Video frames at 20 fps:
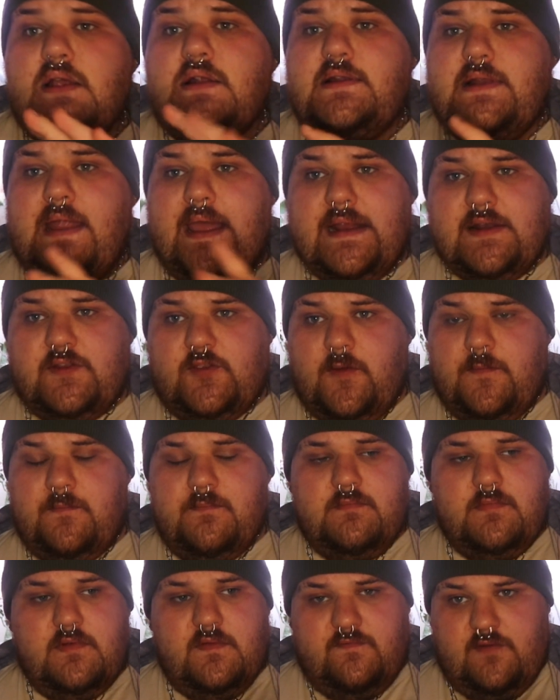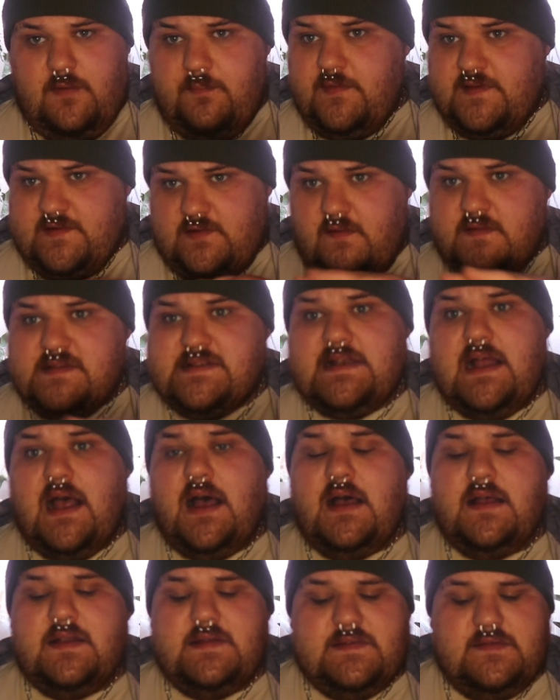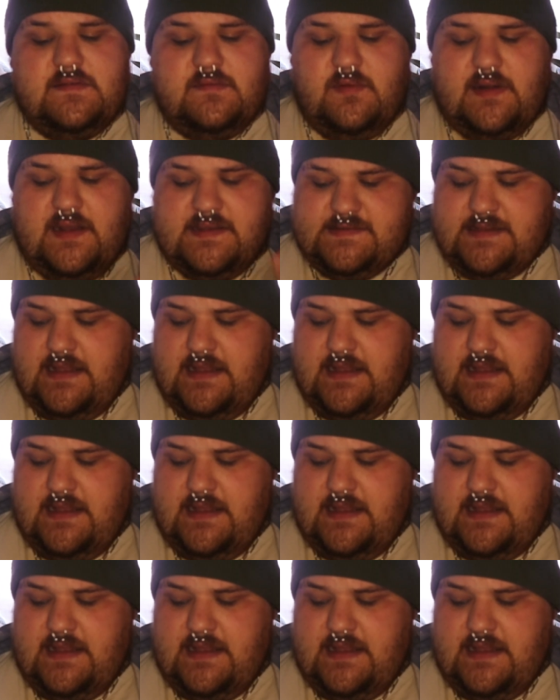Liked them from the sort of start, when I